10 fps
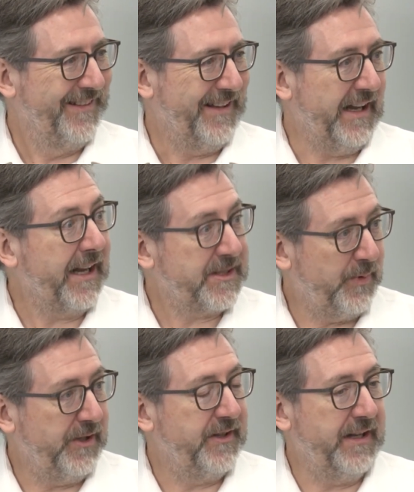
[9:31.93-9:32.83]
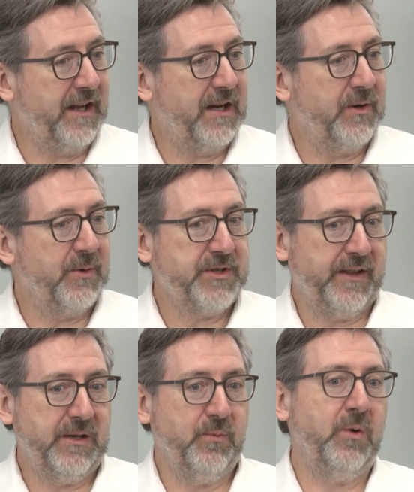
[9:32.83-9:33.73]
an expert in that area, which I
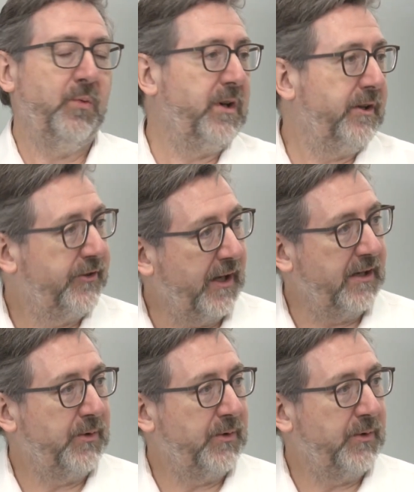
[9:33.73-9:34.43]
think what we're saying